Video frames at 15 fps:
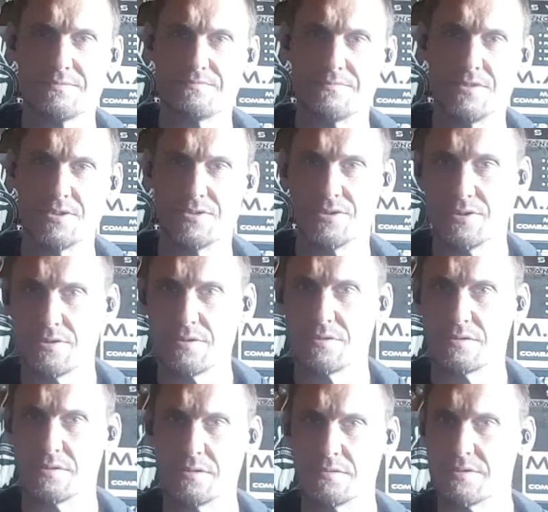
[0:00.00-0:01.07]
this
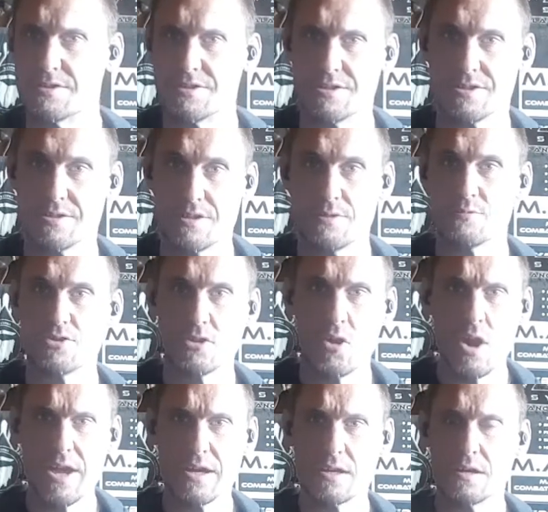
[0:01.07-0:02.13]
dude, it was
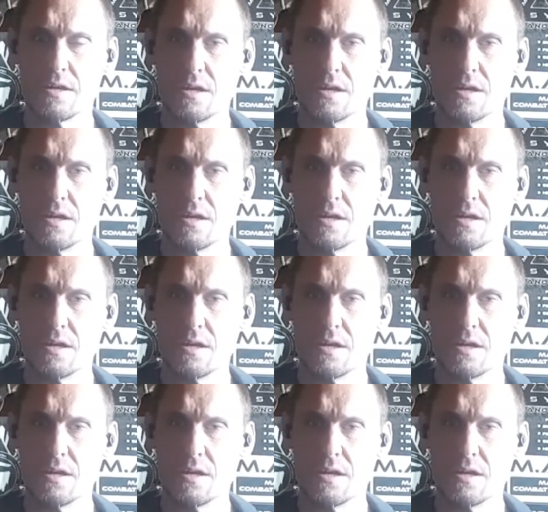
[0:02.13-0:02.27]
like